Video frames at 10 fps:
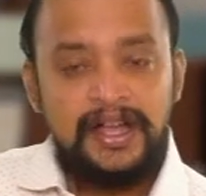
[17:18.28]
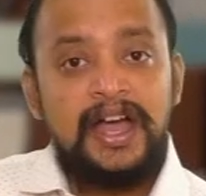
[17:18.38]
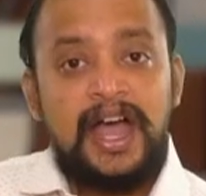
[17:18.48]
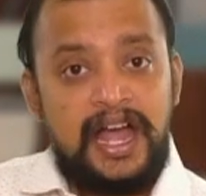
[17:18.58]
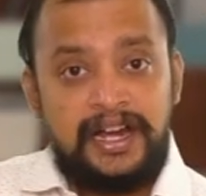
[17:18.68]

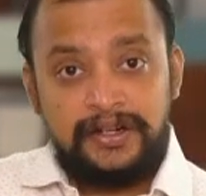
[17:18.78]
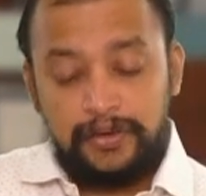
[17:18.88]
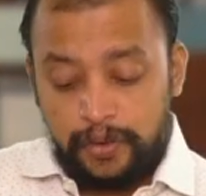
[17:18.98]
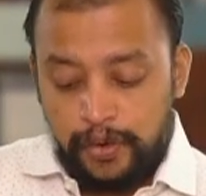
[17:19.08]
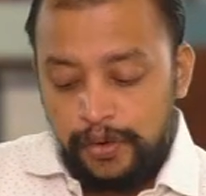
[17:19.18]

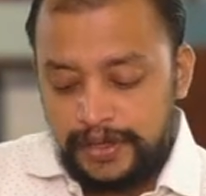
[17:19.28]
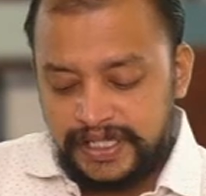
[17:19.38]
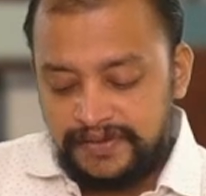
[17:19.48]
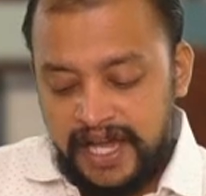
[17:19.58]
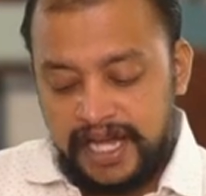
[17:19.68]
And
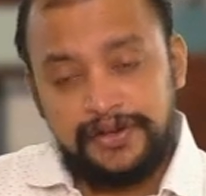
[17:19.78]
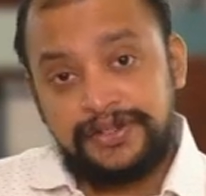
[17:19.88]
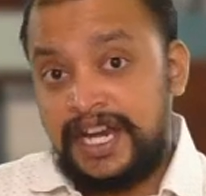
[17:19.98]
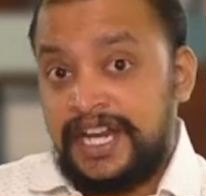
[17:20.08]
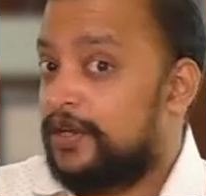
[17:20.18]
goods
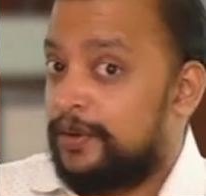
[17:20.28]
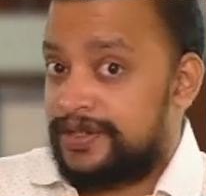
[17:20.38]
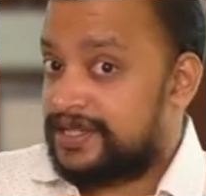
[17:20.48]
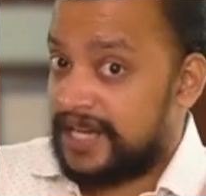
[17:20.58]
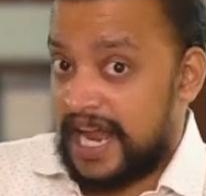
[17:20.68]
warehoused, any
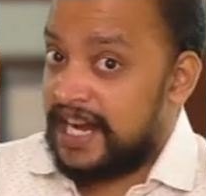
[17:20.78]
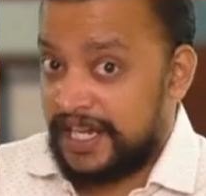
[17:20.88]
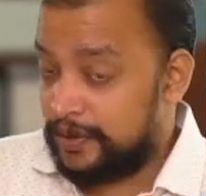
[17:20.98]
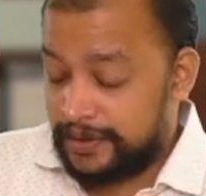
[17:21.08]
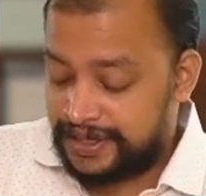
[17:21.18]
goods,
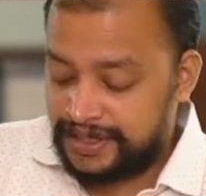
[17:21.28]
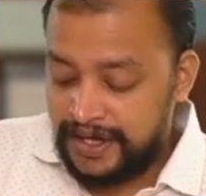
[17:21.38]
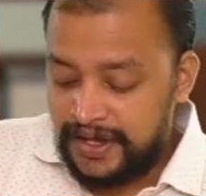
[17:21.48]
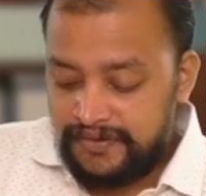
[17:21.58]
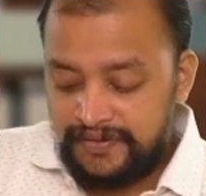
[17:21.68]
any goods
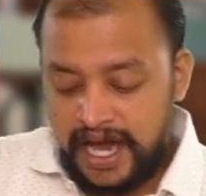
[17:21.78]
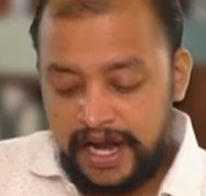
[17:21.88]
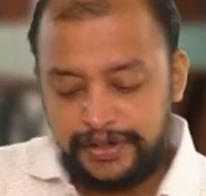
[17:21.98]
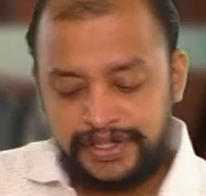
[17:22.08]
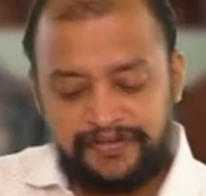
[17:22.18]

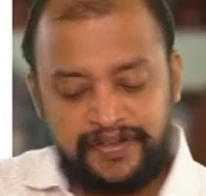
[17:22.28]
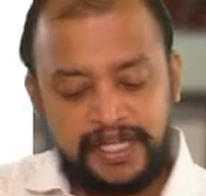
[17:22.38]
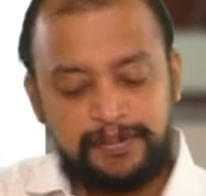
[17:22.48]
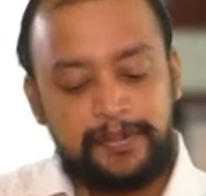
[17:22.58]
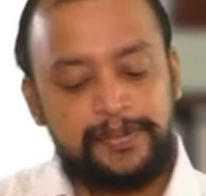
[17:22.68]
warehoused for
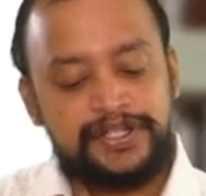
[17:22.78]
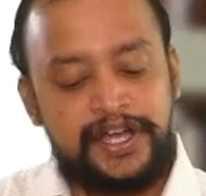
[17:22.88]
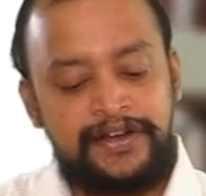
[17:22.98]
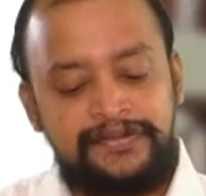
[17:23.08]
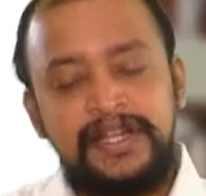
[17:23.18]
the purpose
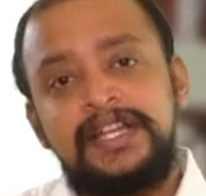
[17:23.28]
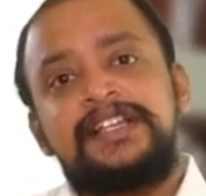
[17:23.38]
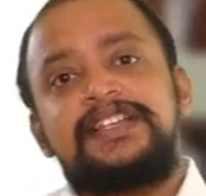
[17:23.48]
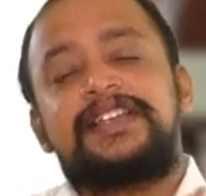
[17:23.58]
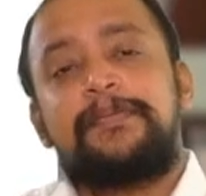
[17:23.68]
of
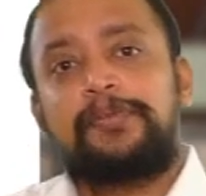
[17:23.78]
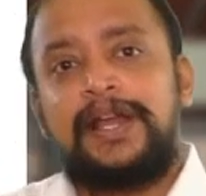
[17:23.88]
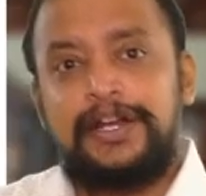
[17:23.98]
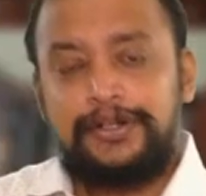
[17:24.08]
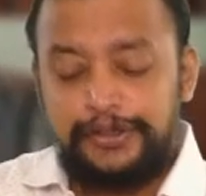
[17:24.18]

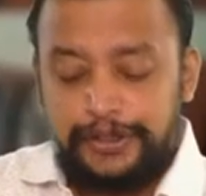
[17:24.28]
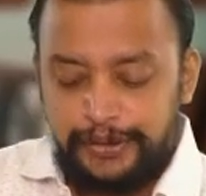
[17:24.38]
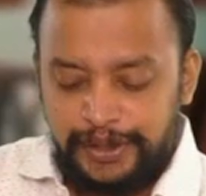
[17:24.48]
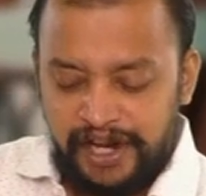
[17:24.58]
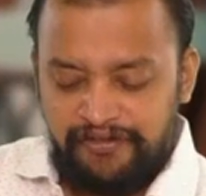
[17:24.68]
supply to
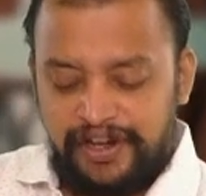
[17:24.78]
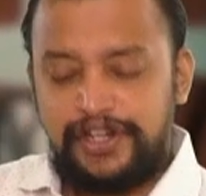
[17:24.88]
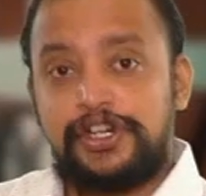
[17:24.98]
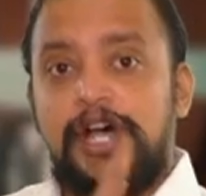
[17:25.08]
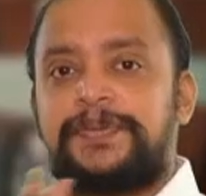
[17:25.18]
duty
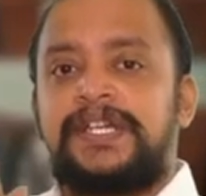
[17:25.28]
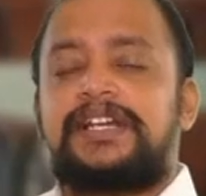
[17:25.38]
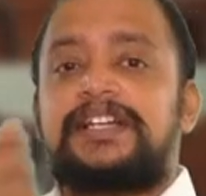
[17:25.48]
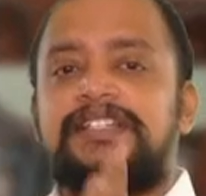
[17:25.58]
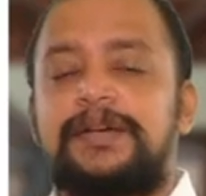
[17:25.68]
free shops
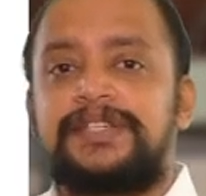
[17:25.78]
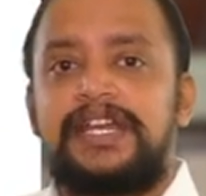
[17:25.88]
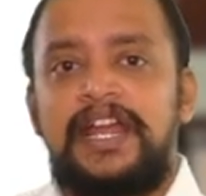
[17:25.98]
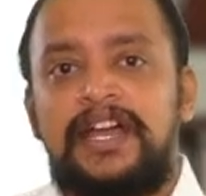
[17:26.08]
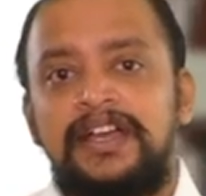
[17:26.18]
in customs
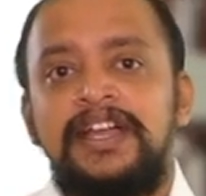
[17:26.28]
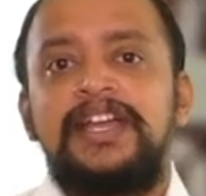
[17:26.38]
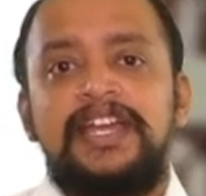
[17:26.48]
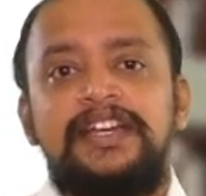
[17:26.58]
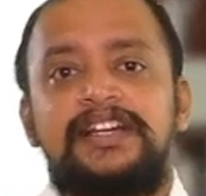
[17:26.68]
area.
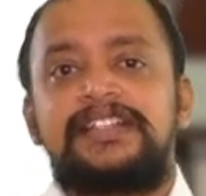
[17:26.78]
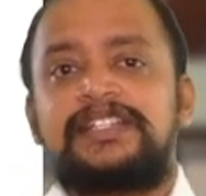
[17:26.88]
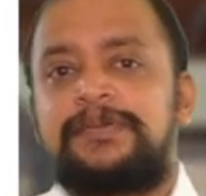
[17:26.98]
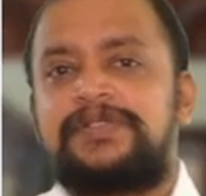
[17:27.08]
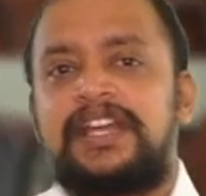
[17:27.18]
In
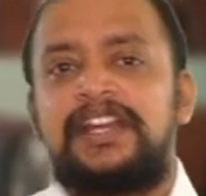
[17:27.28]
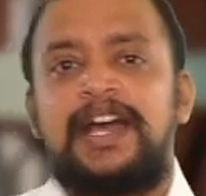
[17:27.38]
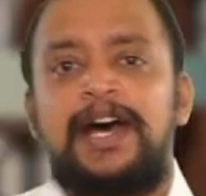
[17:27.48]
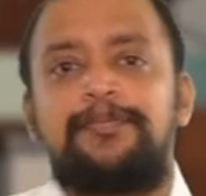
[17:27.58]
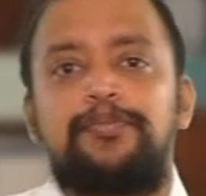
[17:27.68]
customs
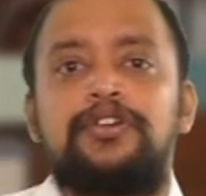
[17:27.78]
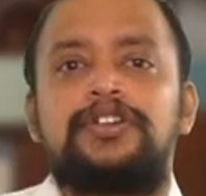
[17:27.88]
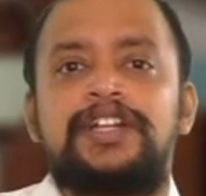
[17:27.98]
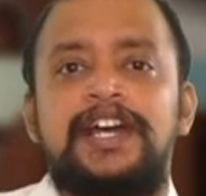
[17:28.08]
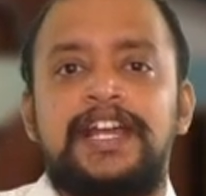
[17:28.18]
area,
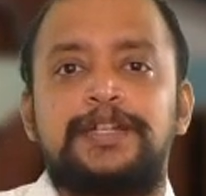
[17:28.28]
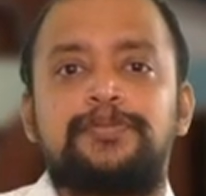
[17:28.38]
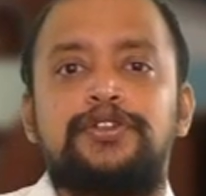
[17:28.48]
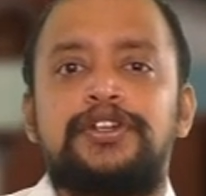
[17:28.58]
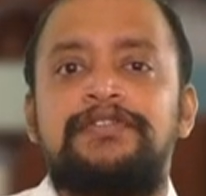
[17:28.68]
port or
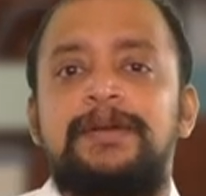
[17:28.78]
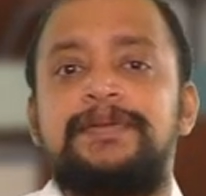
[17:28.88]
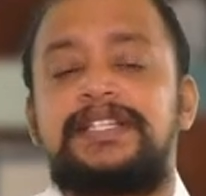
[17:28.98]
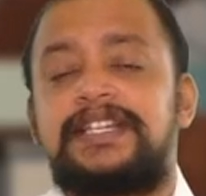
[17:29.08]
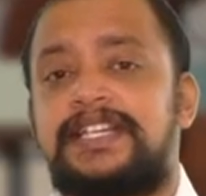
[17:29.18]
airport, you will
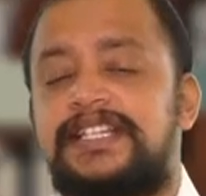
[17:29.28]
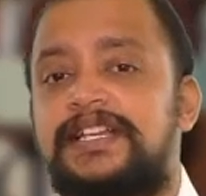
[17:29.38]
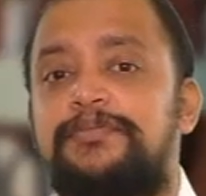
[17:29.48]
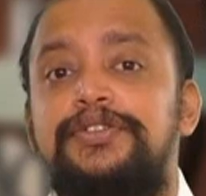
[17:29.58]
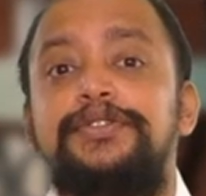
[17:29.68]
be seeing
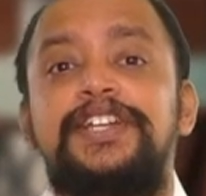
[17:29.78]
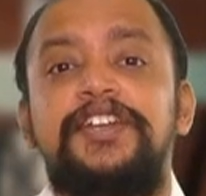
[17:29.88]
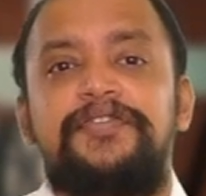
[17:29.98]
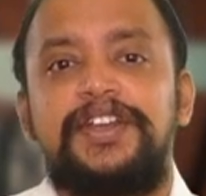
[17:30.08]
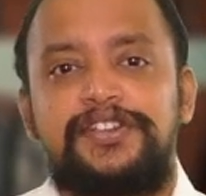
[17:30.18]
some
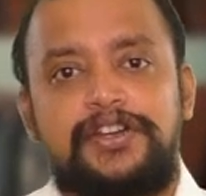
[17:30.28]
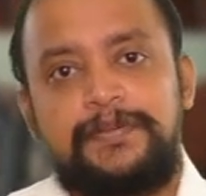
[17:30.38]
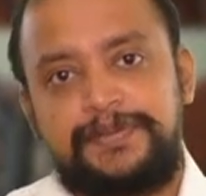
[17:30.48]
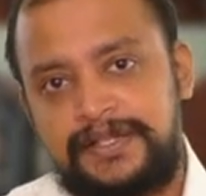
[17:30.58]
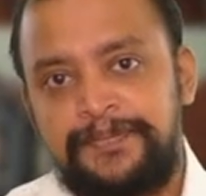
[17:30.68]
duty free shops.